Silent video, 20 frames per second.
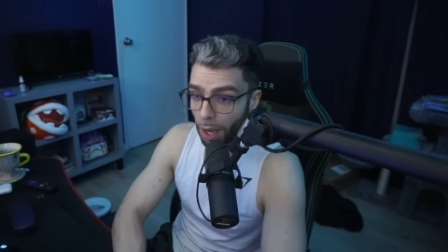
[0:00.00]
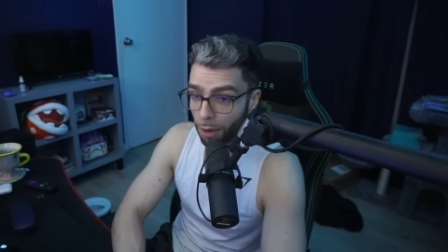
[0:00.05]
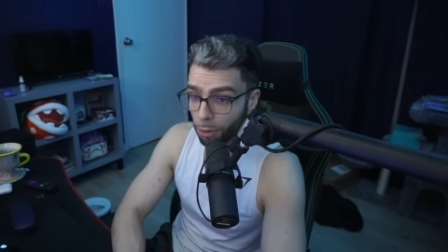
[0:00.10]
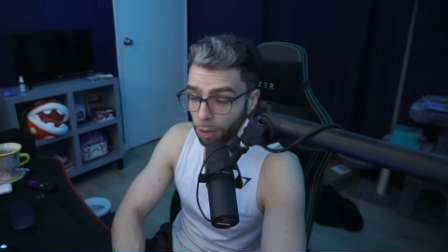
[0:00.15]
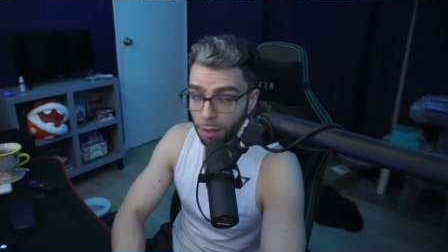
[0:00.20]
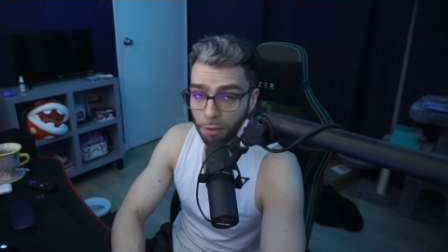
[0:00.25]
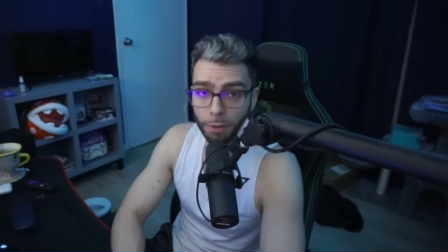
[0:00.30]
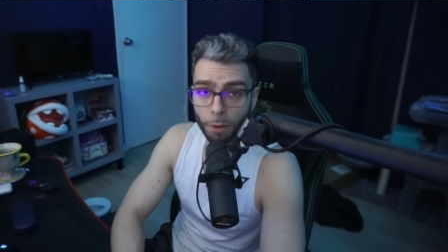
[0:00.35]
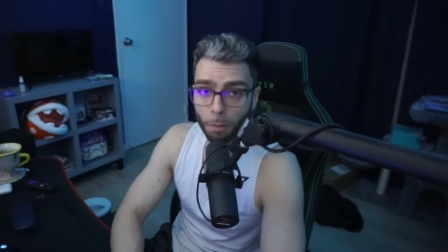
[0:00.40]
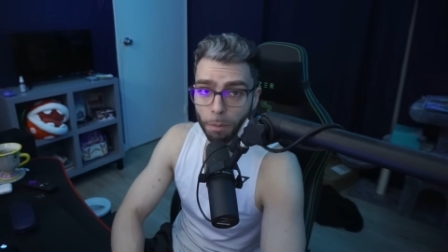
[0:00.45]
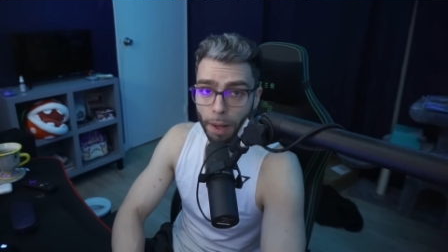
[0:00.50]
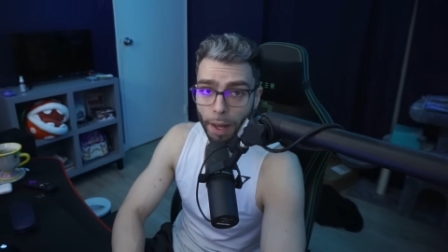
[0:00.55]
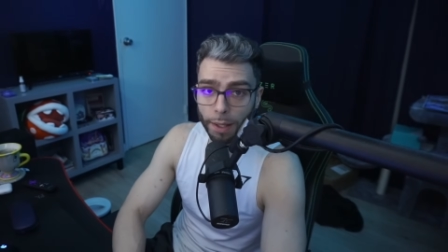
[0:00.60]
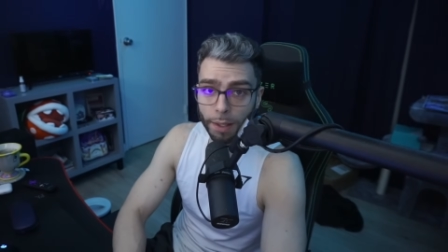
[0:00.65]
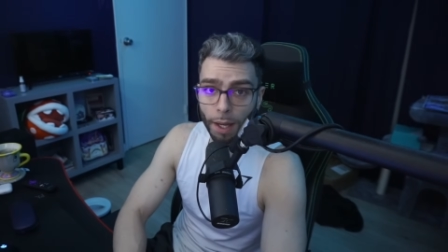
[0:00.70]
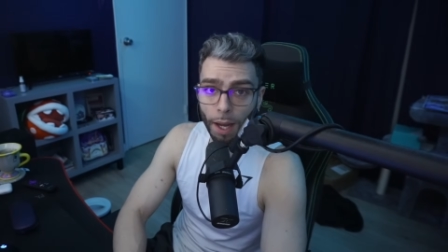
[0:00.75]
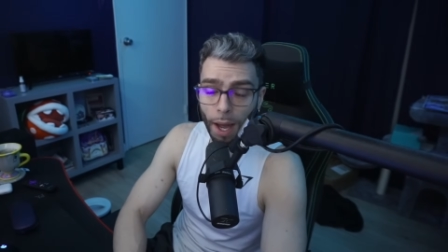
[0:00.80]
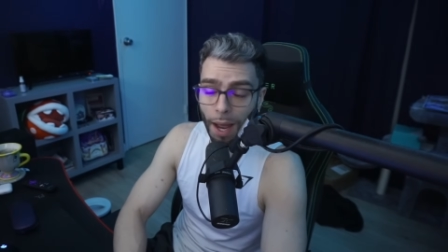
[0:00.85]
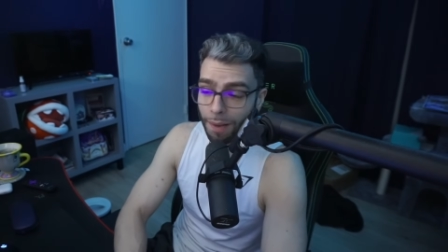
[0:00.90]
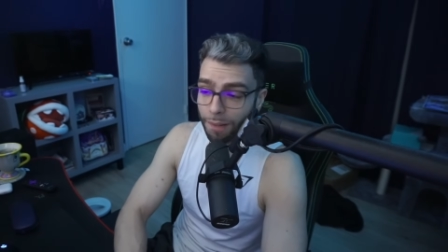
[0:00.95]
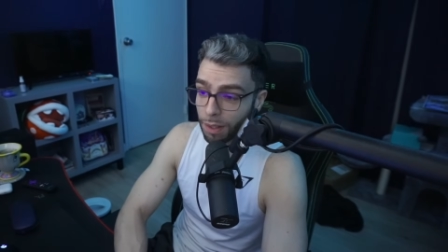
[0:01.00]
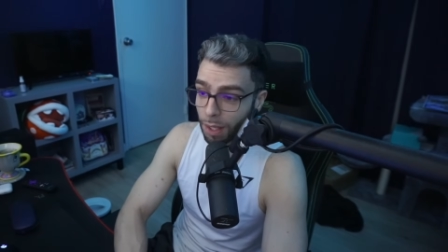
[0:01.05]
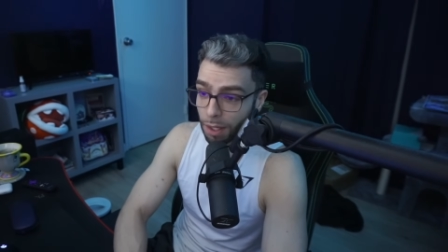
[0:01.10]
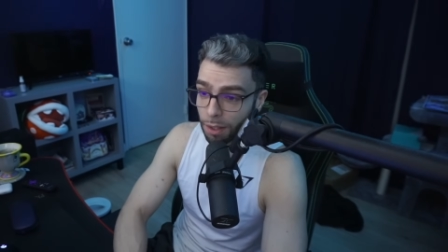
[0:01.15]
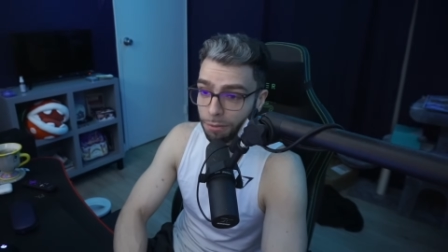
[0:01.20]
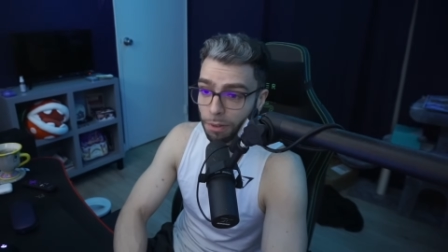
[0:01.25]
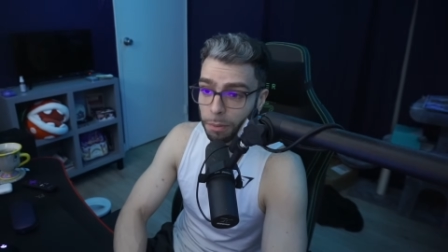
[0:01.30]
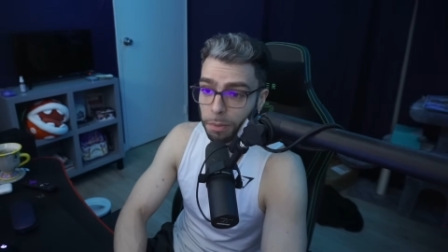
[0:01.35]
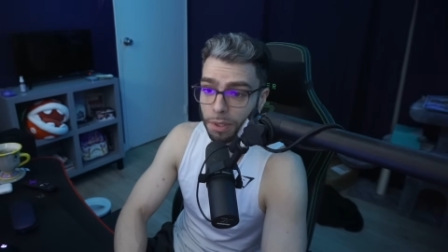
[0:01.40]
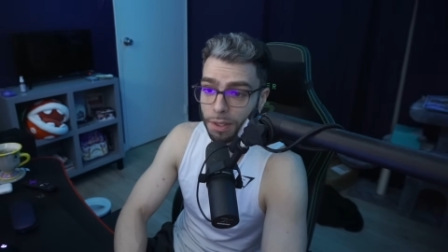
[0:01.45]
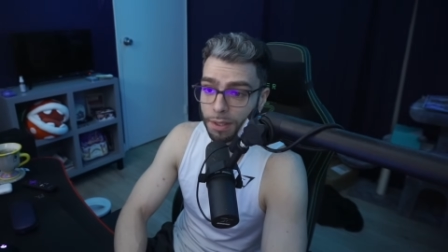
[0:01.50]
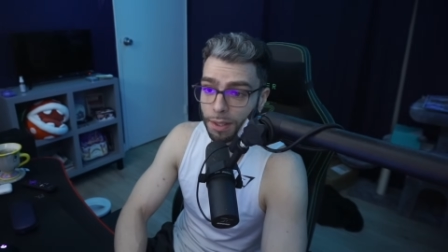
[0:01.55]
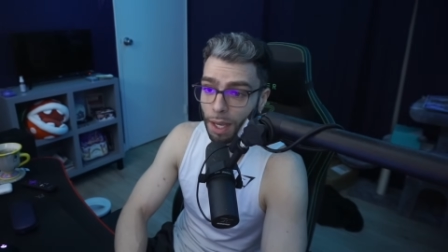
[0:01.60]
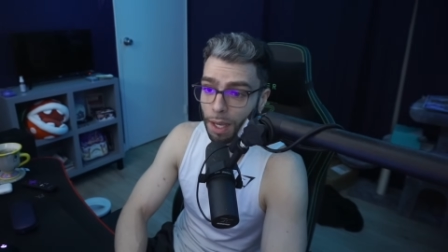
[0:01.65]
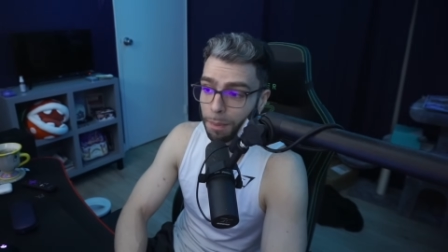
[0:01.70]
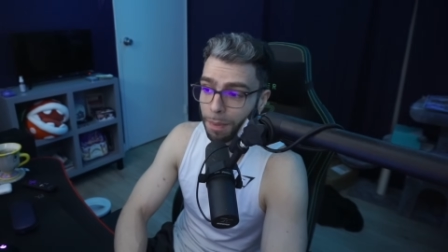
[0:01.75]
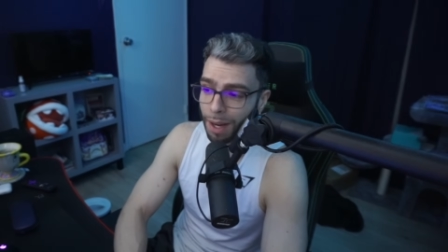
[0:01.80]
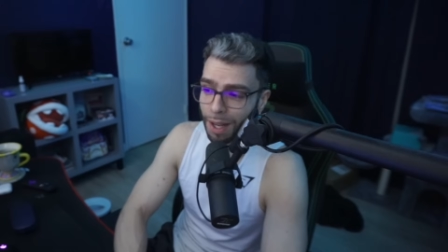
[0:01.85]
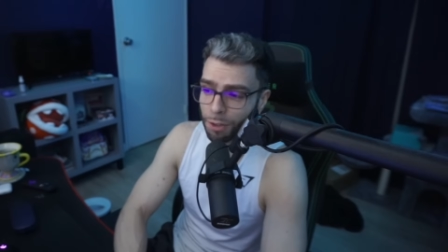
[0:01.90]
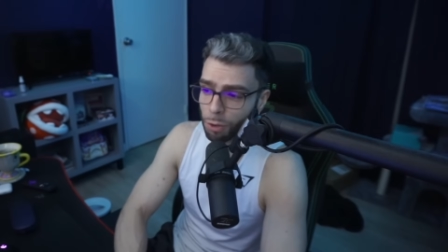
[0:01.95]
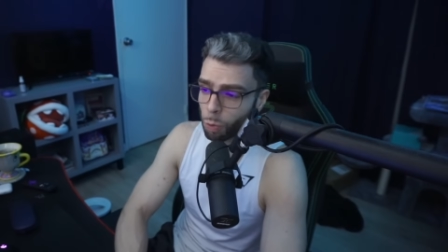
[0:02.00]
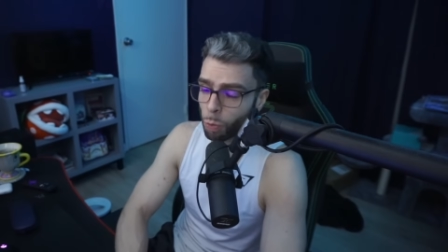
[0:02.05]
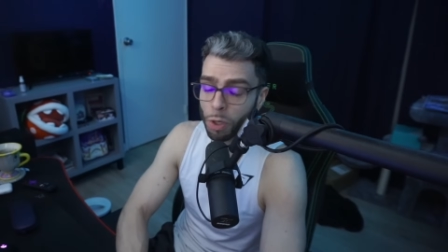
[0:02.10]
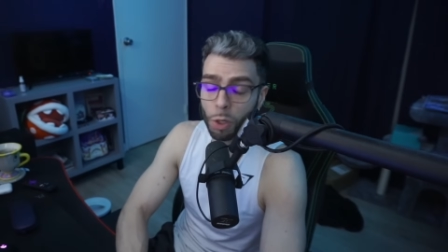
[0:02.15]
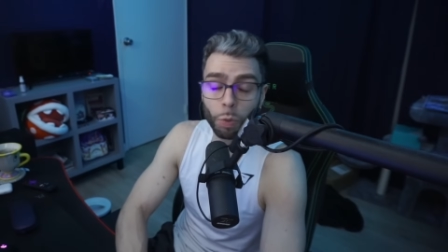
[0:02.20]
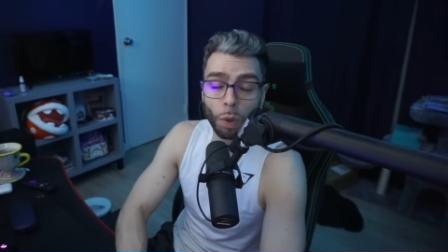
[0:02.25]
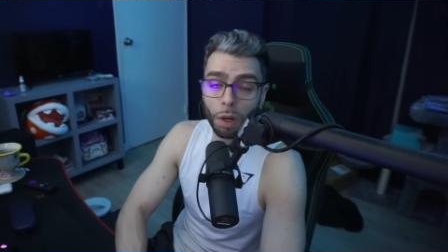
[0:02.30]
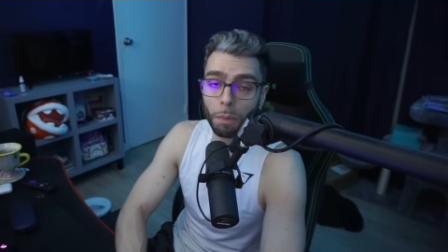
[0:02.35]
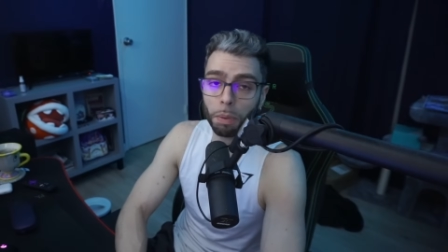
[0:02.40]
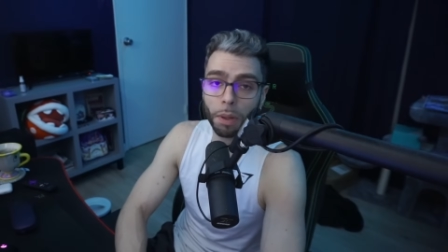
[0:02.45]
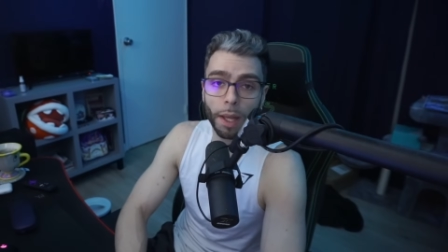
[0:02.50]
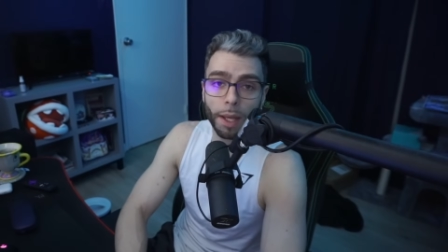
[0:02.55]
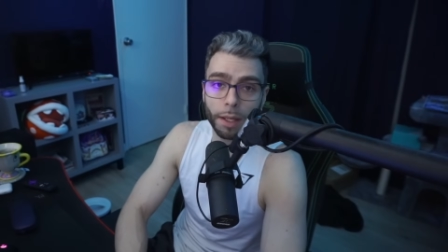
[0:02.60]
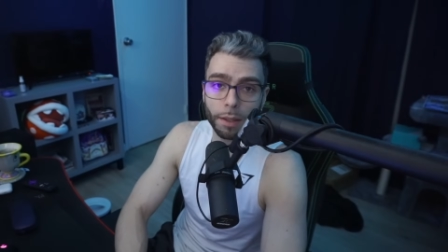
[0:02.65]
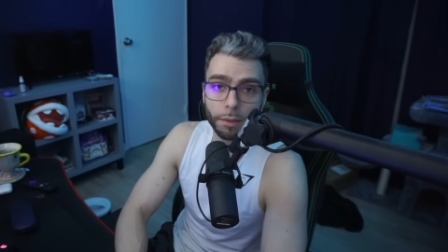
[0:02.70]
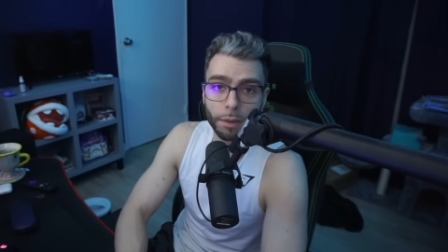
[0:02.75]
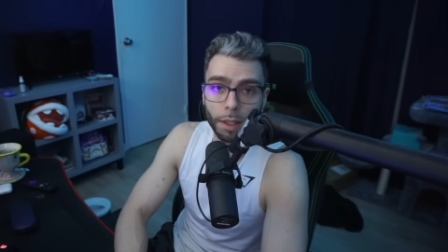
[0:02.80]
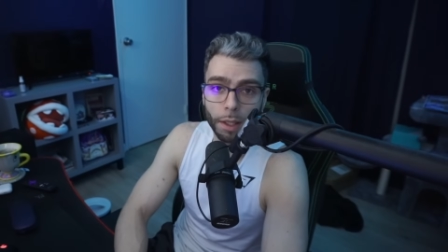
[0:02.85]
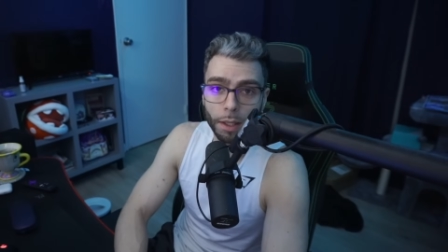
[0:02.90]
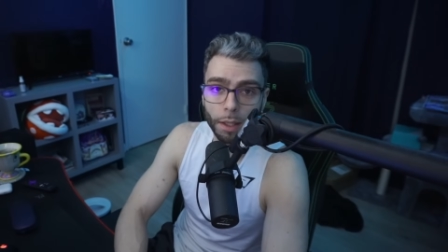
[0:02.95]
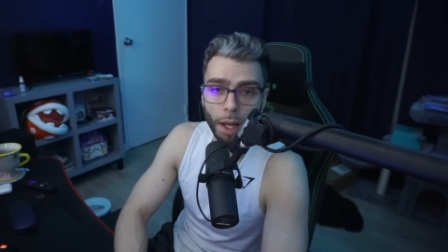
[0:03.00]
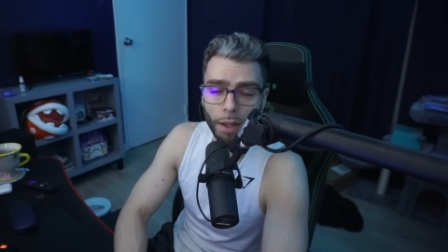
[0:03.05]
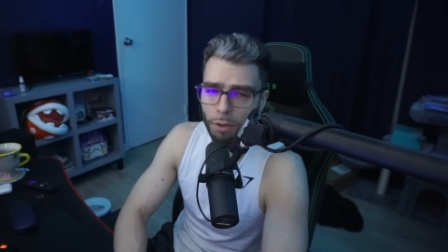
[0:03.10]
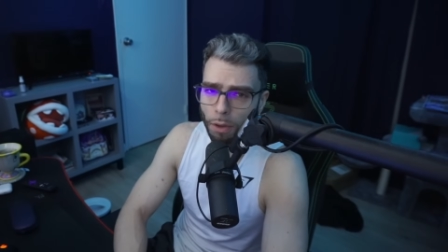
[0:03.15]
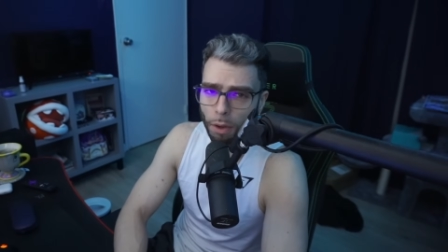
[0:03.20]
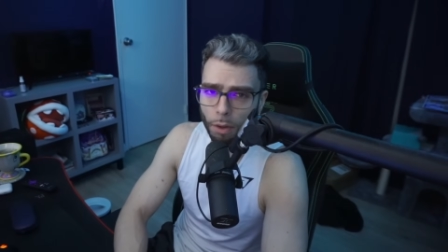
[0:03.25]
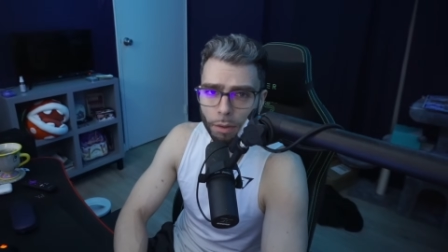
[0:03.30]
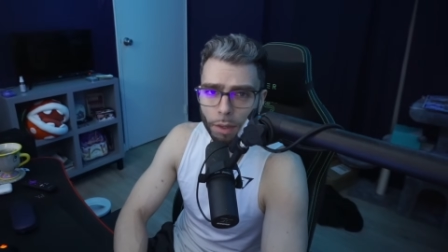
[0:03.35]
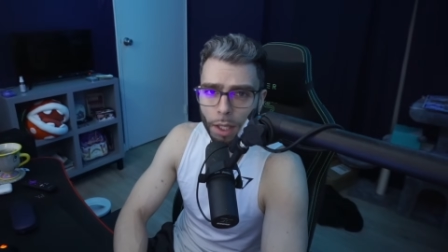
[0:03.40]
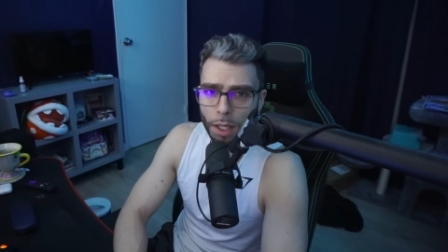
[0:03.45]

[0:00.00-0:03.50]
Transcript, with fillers: I really feel bad. I have a lot of fun with this game. I just, we just want to play it. That's all,